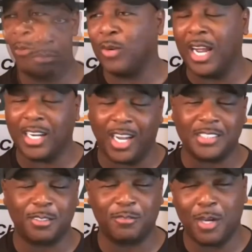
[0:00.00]
When I
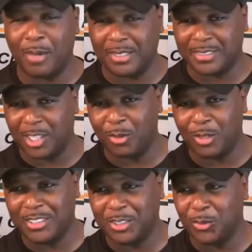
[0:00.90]
called the fumble, I saw
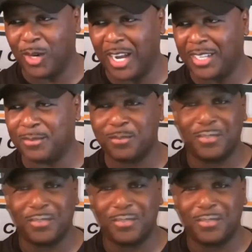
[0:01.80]
Reggie White